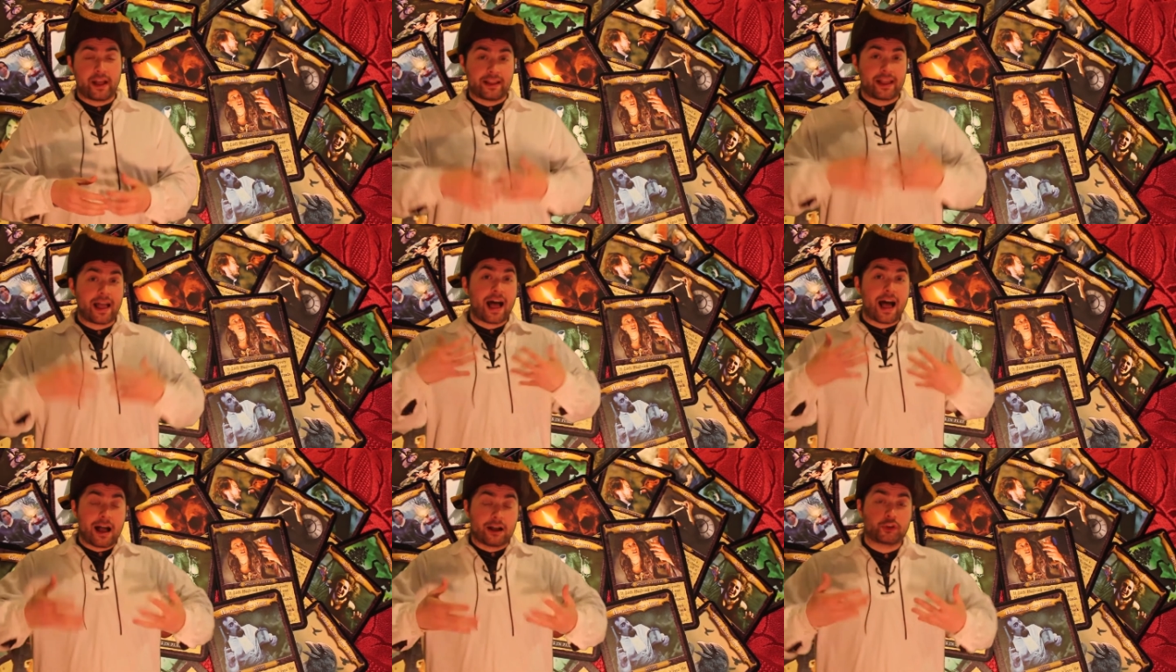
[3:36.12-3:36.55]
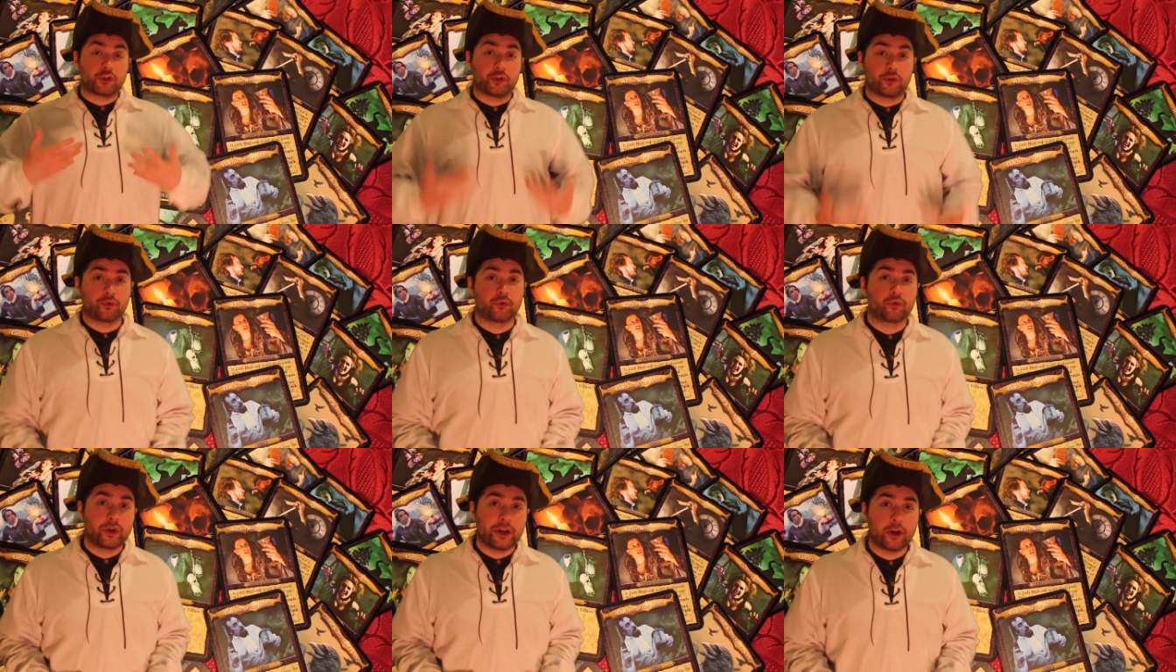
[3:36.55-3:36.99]
an
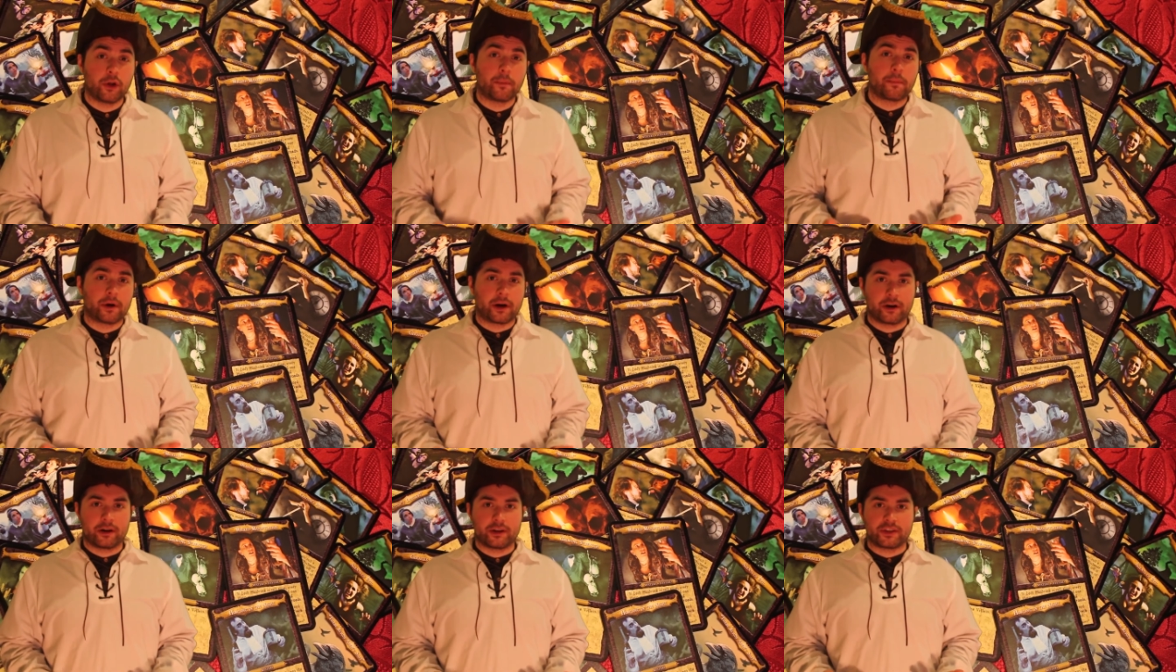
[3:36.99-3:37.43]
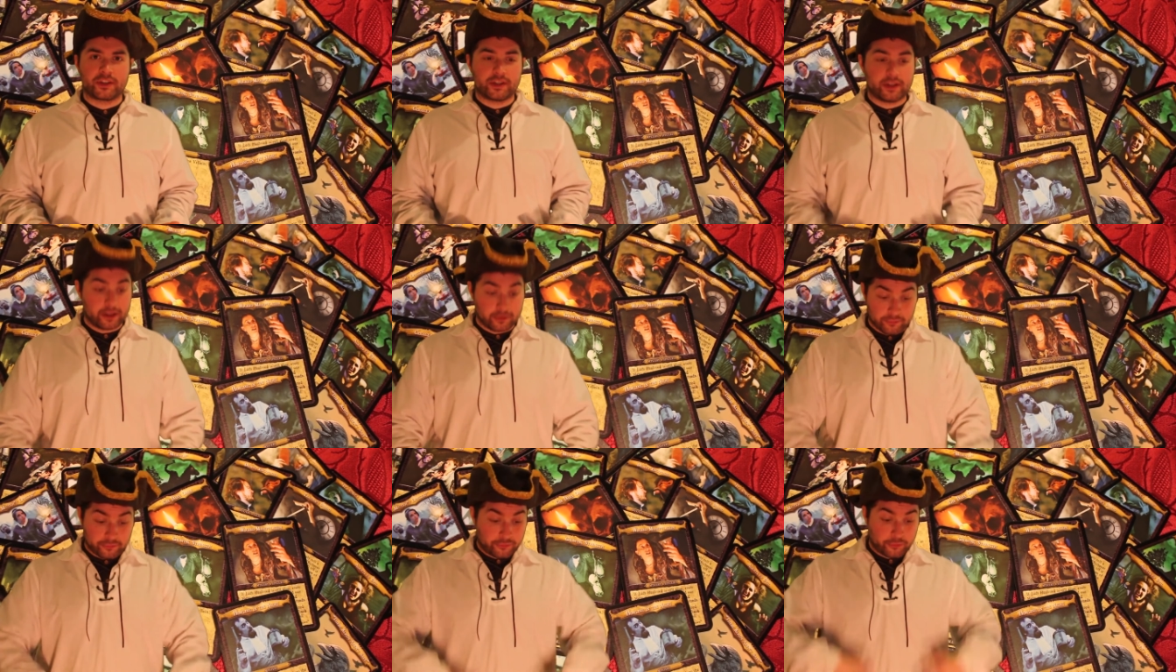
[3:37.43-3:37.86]
actual real person
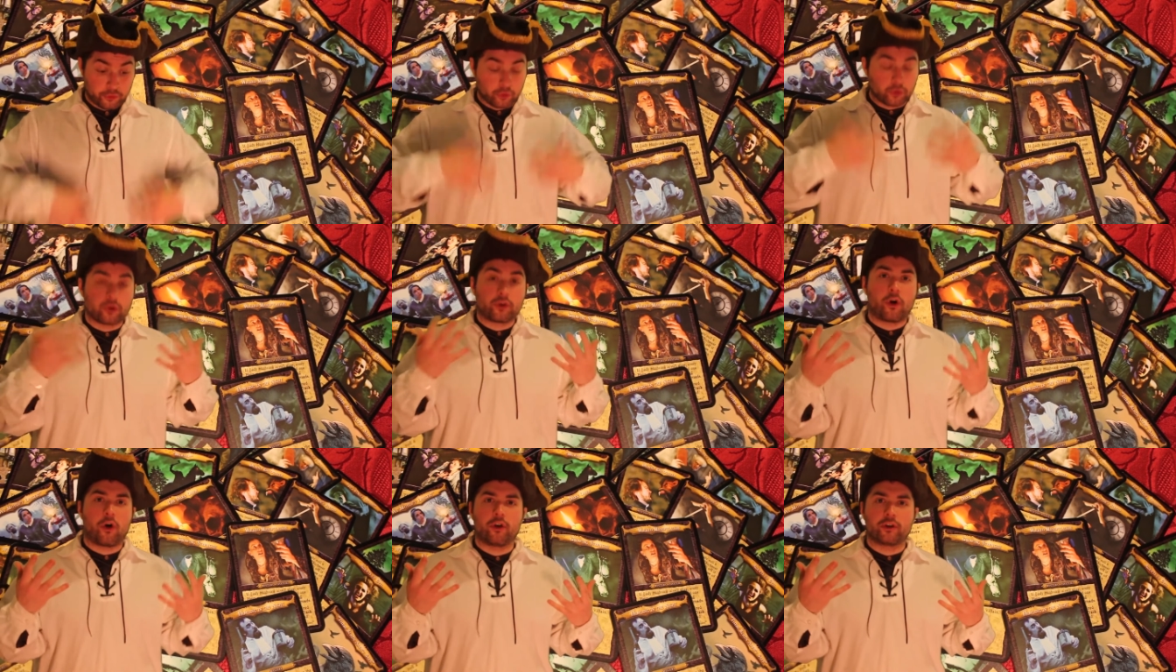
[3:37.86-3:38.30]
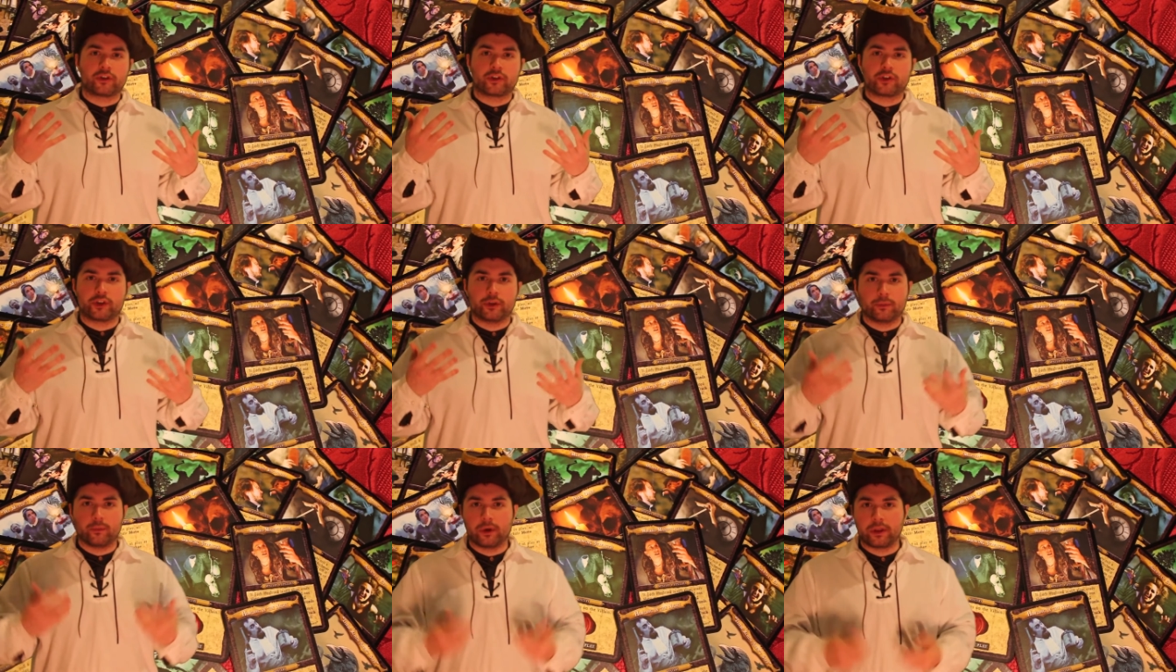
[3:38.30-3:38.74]
in full
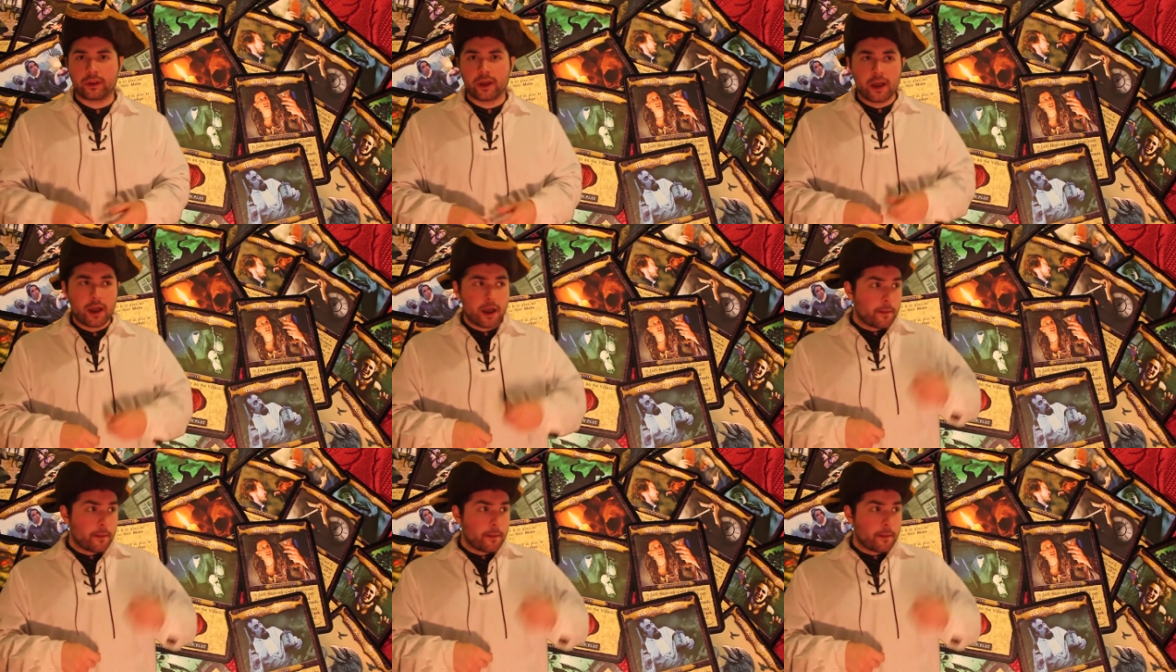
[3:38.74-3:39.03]
costume with